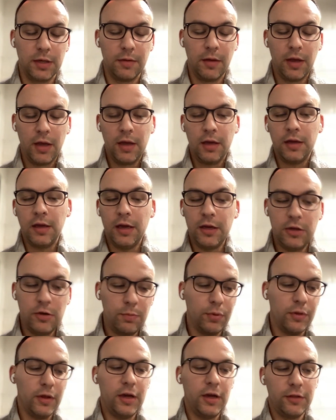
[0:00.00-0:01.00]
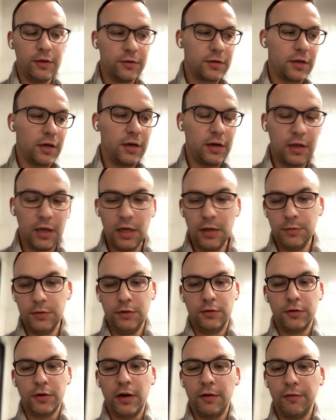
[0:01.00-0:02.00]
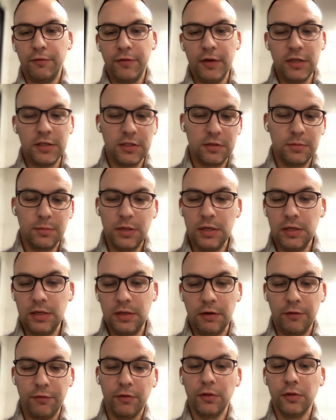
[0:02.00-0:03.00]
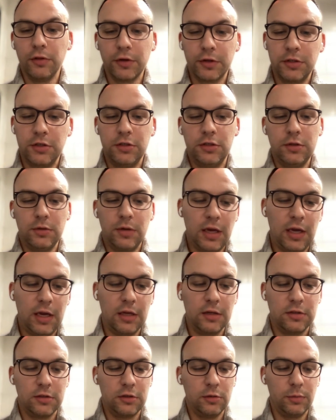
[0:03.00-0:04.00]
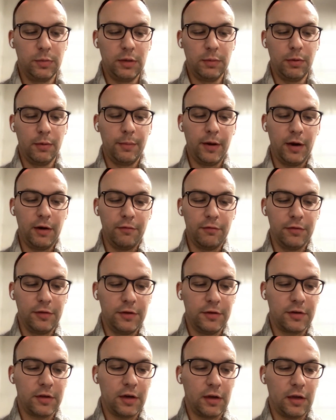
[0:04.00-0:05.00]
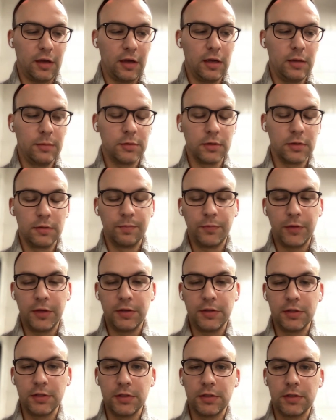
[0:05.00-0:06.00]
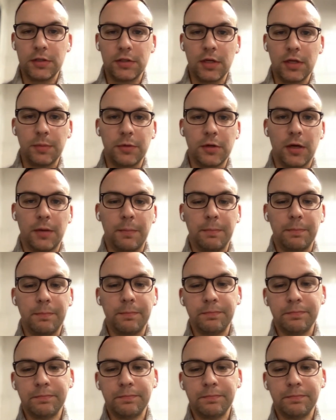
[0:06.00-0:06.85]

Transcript: But, yeah, you play those kind of games, you try to face as many different looks as you can so you'll be prepared for these kind of games. And Tennessee stepped up.